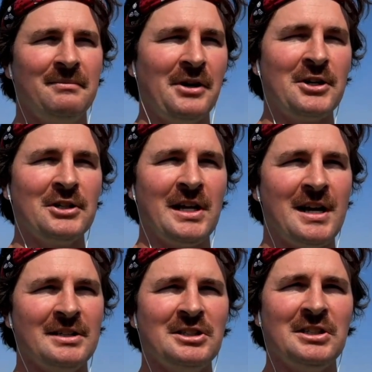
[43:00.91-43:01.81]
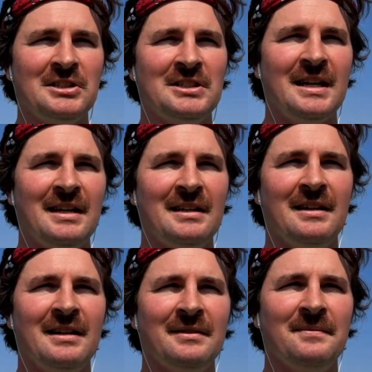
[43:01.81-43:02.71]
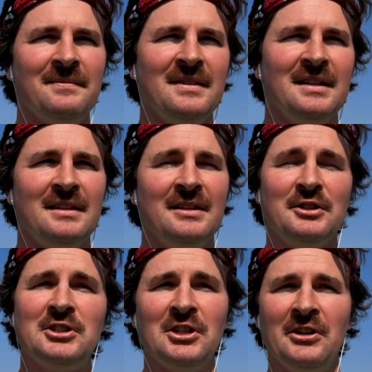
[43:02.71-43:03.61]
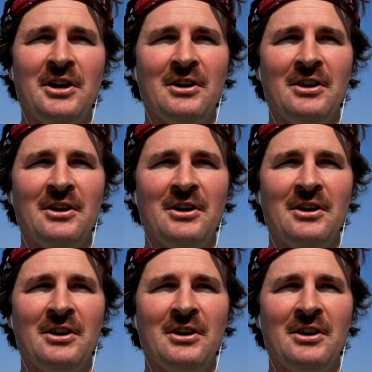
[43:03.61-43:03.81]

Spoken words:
early on she said, just so you know,